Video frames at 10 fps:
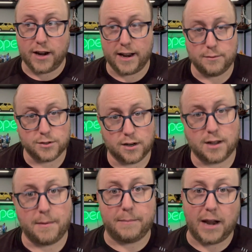and it was going to
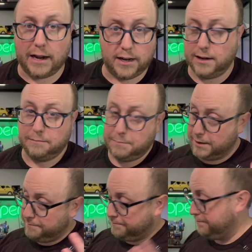come up 90,
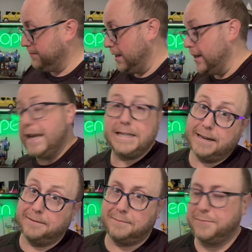but it
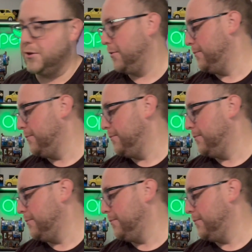didn't. So